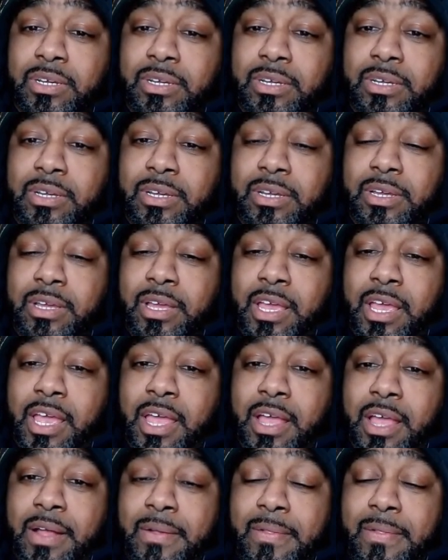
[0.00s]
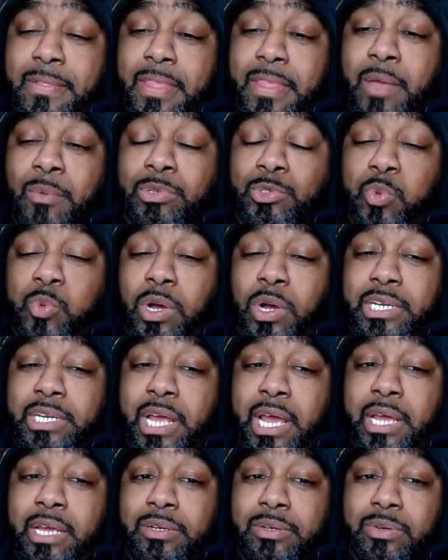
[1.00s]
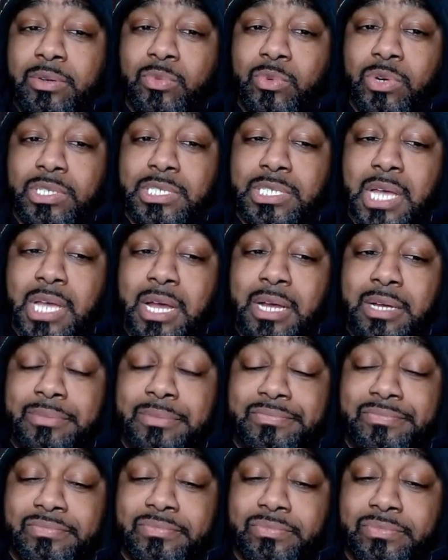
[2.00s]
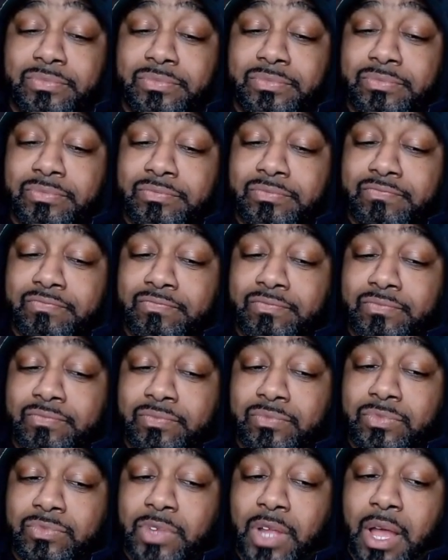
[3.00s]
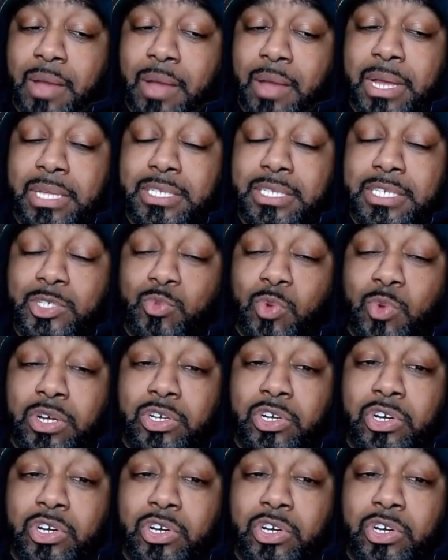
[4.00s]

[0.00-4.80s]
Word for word: Wow. It was one day, one time. I met this one